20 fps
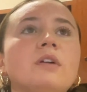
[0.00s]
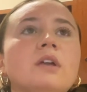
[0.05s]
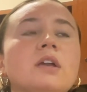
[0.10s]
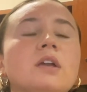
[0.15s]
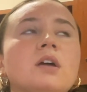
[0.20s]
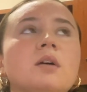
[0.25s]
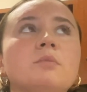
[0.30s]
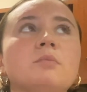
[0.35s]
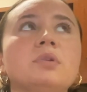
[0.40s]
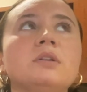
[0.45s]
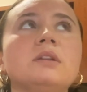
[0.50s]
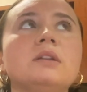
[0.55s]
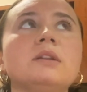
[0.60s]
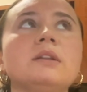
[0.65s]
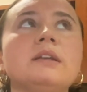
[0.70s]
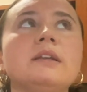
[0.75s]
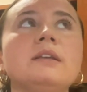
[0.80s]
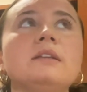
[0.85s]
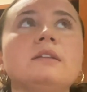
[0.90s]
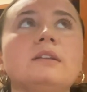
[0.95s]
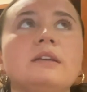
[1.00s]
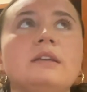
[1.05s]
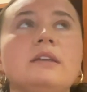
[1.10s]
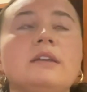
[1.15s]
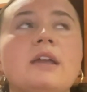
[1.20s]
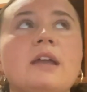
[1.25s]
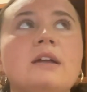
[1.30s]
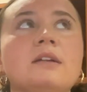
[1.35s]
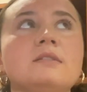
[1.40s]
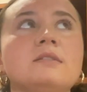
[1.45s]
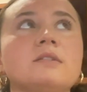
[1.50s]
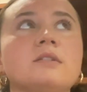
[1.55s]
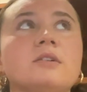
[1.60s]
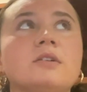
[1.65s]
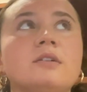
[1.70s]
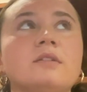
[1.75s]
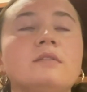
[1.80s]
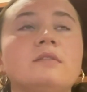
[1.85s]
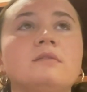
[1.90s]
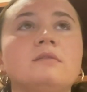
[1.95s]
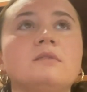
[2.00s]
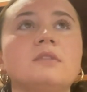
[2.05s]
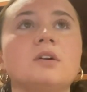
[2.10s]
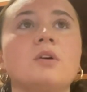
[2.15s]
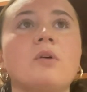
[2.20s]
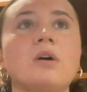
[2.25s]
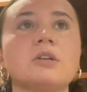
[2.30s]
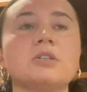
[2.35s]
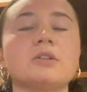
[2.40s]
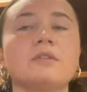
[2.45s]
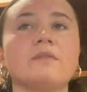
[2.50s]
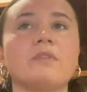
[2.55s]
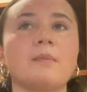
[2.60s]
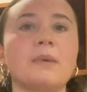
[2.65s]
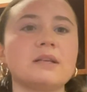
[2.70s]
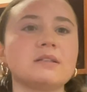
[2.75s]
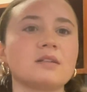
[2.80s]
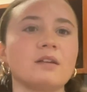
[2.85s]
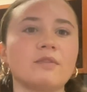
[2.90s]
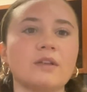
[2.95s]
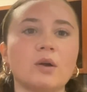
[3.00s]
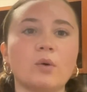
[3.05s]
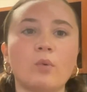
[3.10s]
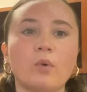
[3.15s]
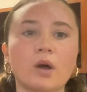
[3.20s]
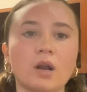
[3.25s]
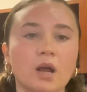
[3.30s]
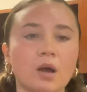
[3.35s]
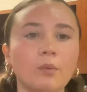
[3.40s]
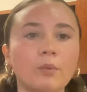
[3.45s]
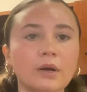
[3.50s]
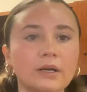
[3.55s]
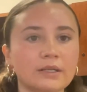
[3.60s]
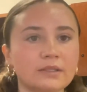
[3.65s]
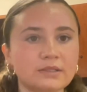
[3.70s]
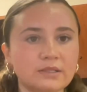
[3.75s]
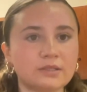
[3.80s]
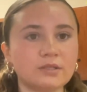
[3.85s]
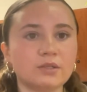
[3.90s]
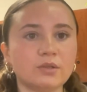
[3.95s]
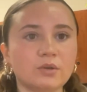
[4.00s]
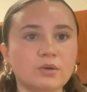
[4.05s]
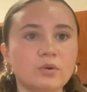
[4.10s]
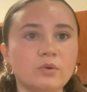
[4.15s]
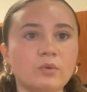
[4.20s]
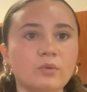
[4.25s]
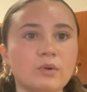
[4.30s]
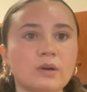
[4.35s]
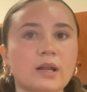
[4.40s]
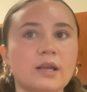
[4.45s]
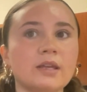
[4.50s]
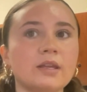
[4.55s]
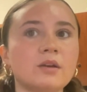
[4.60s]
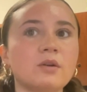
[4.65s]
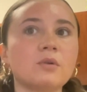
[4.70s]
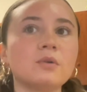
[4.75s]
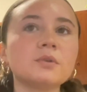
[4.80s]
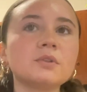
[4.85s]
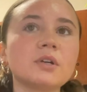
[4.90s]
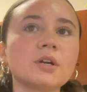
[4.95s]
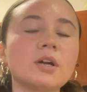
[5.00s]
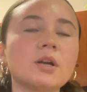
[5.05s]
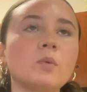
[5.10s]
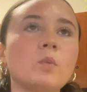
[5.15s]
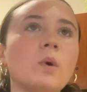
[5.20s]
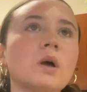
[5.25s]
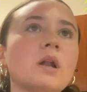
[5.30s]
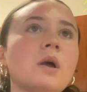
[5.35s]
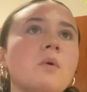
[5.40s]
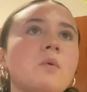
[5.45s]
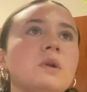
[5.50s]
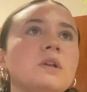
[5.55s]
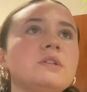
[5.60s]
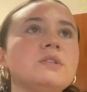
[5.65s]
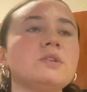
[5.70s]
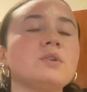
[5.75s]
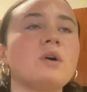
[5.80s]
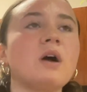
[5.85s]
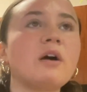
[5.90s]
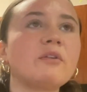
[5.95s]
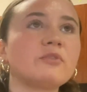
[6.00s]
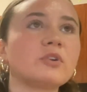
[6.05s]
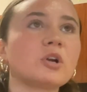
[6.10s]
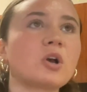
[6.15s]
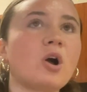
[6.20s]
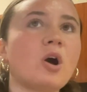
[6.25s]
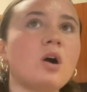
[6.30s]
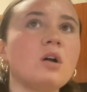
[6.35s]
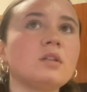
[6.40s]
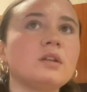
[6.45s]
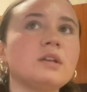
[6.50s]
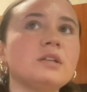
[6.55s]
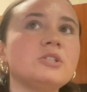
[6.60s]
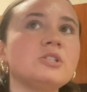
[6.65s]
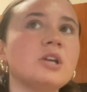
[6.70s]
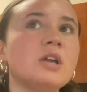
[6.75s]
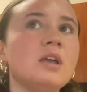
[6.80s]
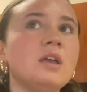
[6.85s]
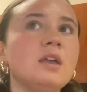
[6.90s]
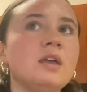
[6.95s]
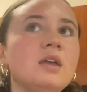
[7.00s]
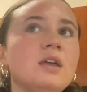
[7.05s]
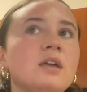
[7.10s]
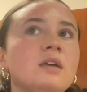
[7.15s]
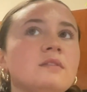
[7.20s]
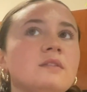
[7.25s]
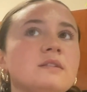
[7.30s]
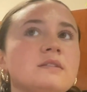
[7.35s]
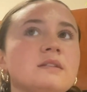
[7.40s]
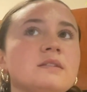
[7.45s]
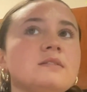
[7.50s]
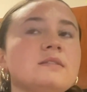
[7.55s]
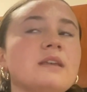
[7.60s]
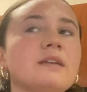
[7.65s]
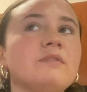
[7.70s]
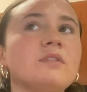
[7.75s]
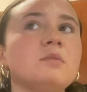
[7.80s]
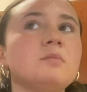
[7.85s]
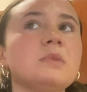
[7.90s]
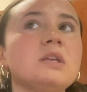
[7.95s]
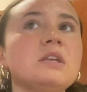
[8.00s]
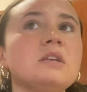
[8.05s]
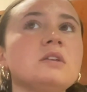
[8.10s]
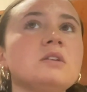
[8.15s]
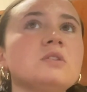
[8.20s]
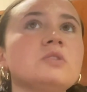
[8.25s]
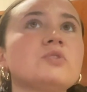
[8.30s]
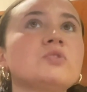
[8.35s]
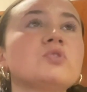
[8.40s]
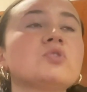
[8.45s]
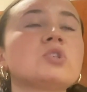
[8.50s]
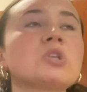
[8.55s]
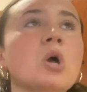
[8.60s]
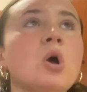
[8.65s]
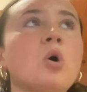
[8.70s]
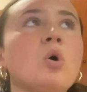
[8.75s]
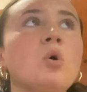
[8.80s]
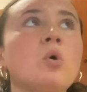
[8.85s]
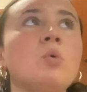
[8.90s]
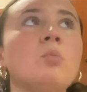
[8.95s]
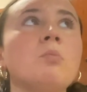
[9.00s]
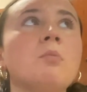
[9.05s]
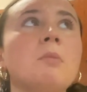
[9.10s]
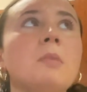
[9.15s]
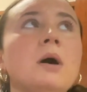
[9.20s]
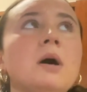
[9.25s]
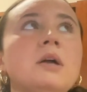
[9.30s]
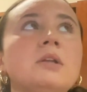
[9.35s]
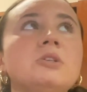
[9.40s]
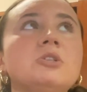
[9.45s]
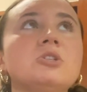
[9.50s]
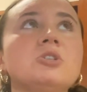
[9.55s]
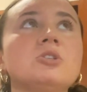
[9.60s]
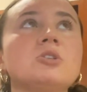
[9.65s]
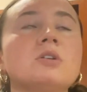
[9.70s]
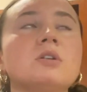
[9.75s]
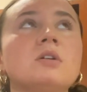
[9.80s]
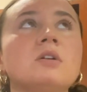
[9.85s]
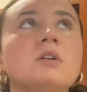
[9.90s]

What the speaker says: completely answered the question for myself, like what I wanted to do when I get older and what I want to do after college. This has given me so much,